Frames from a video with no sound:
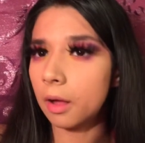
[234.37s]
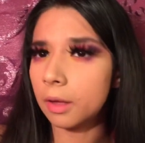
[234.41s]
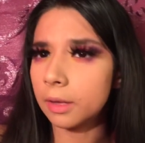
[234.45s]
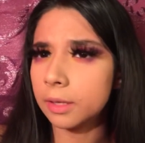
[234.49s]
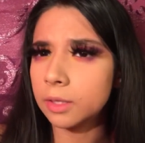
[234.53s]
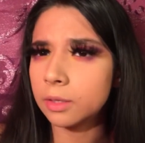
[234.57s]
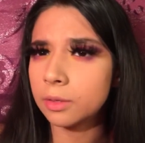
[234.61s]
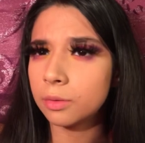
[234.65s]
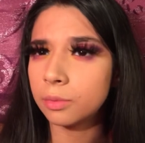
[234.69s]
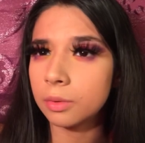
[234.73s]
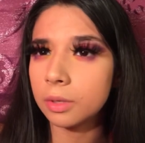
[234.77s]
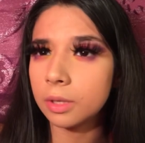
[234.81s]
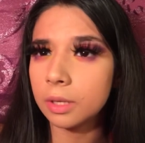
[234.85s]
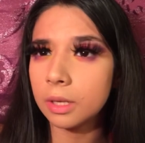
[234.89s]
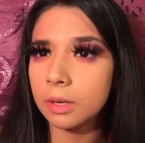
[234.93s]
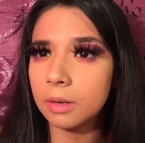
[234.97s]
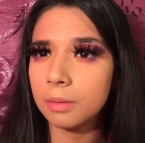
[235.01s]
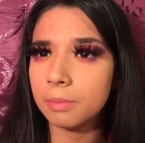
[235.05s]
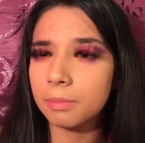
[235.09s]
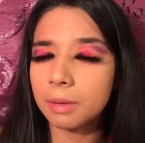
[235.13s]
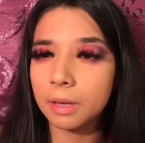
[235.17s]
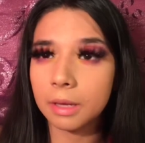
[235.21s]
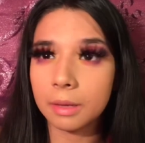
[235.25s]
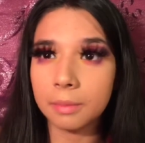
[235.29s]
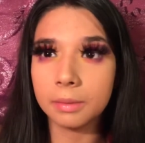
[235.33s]
It's really
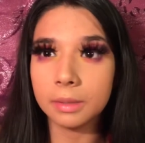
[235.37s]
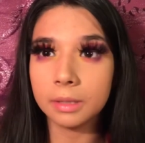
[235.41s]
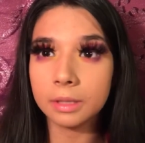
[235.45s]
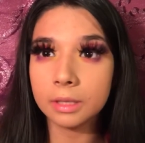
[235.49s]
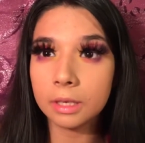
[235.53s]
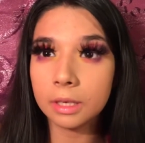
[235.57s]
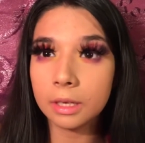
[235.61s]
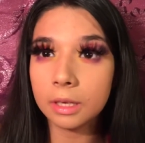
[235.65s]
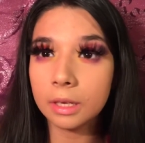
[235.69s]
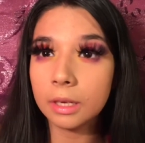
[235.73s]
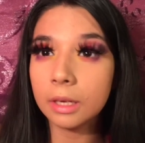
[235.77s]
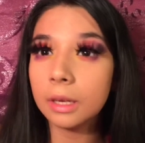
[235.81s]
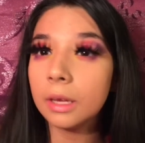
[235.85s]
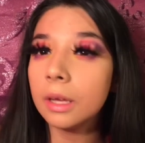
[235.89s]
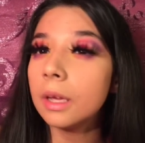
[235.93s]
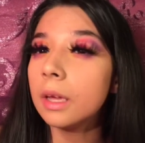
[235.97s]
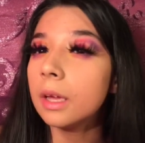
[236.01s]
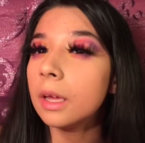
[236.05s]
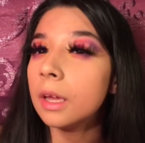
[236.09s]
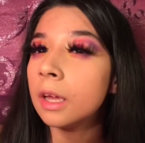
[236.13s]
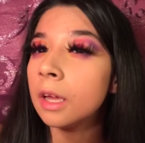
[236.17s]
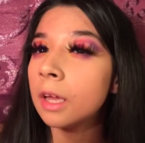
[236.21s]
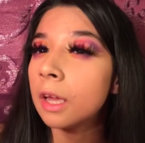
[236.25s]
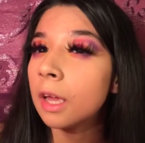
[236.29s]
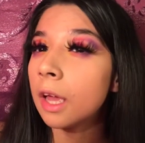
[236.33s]
pigmented,
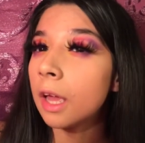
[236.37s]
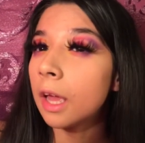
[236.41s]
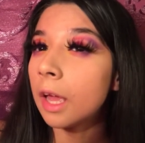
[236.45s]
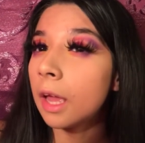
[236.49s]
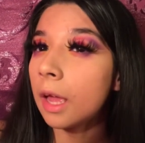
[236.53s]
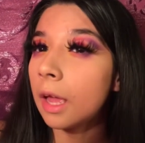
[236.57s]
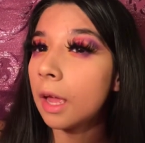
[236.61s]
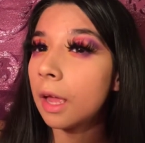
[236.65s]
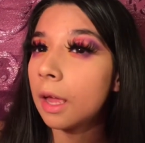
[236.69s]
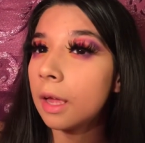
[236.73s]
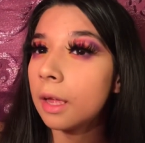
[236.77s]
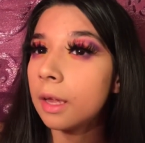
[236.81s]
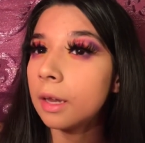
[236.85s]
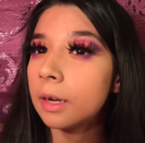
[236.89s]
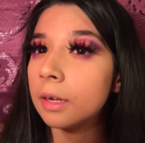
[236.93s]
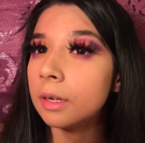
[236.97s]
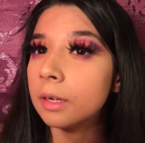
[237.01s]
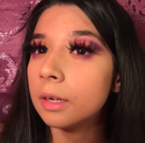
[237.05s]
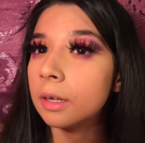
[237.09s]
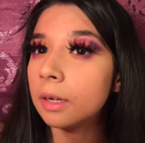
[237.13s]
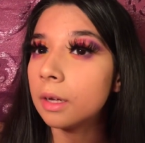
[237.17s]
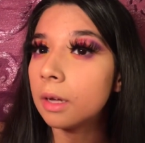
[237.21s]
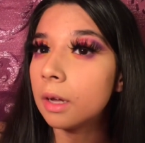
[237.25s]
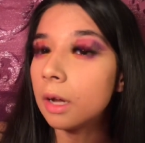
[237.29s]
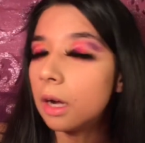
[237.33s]
and